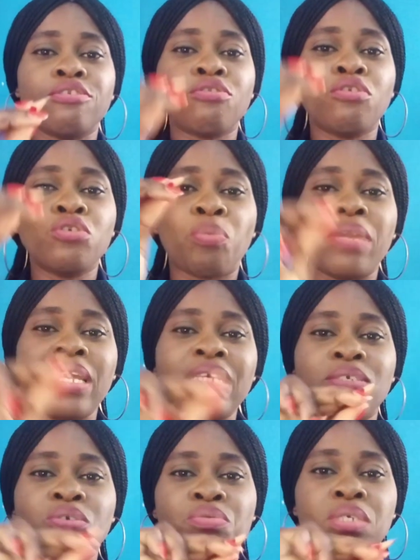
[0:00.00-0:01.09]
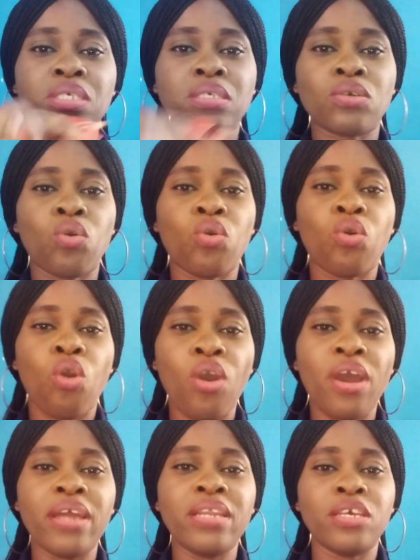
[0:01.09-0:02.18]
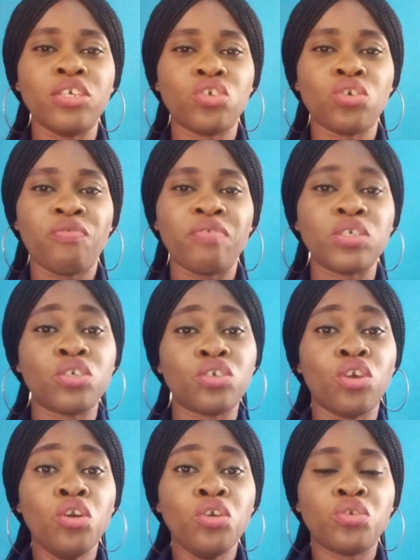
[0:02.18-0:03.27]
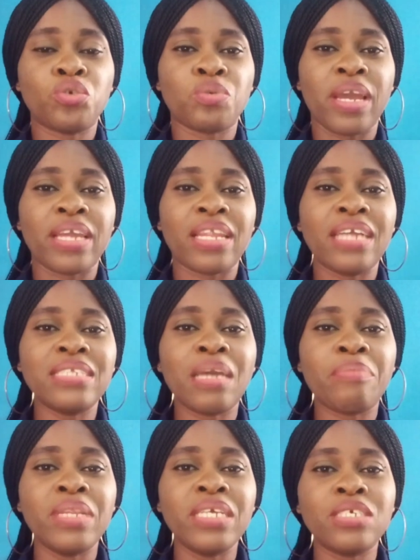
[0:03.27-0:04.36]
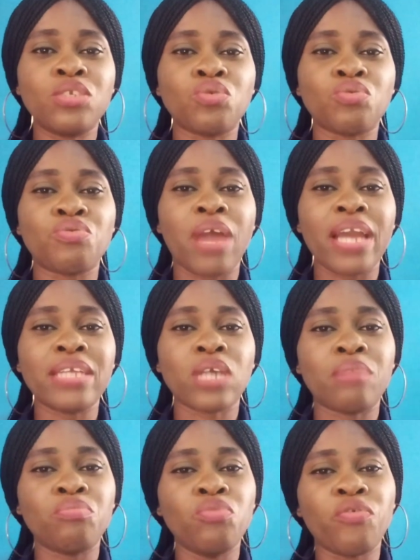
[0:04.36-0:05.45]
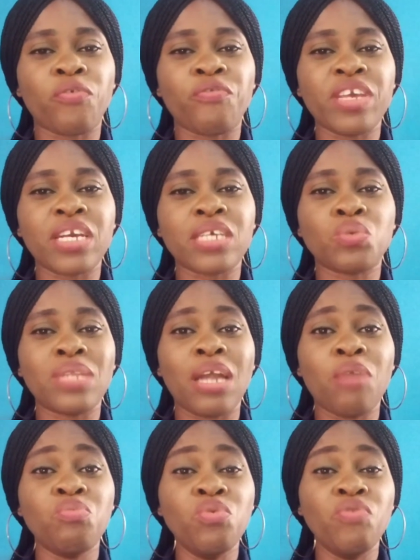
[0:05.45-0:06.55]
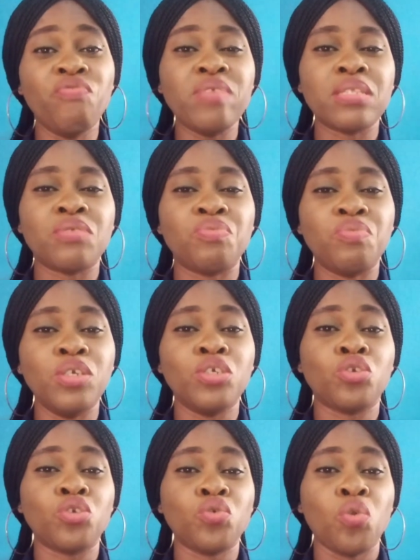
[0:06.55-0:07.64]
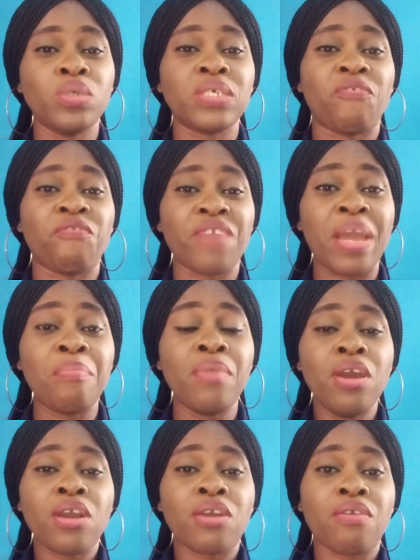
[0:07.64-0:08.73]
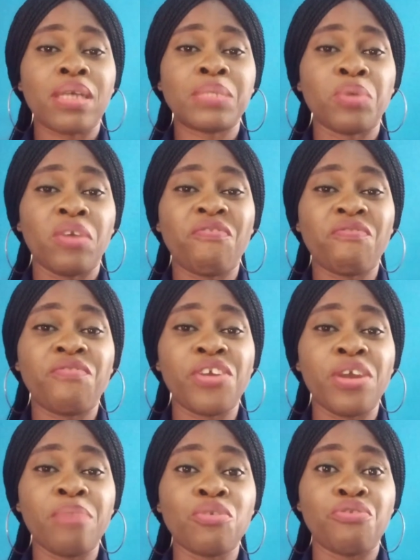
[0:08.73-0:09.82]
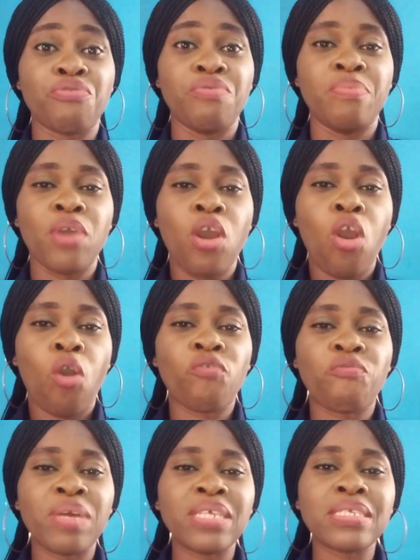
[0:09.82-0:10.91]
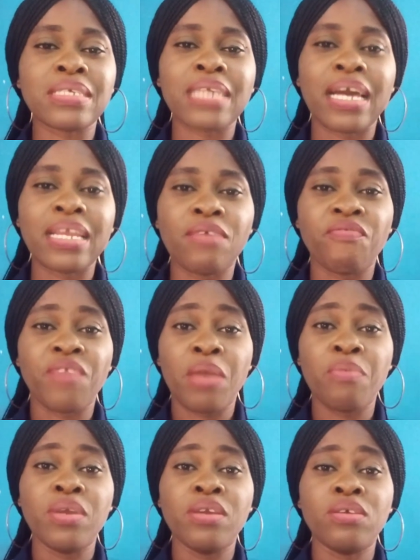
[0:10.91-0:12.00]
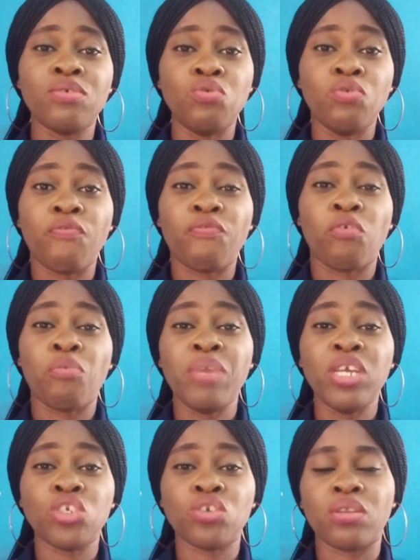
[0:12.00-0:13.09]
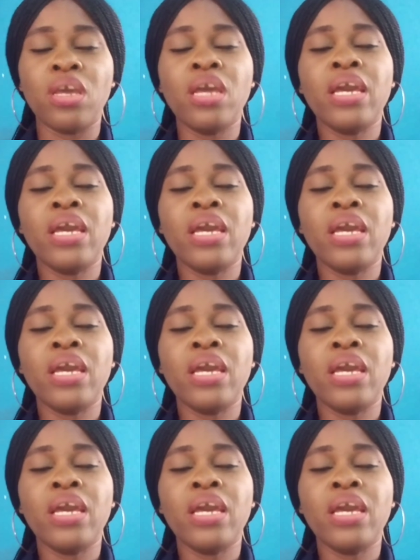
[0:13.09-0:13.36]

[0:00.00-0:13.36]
you're going to place your wrist on a surface to write, and the ability to write and move the fingers without moving the wrist shows a firm grasp or a firm grip of pencils and a very good formation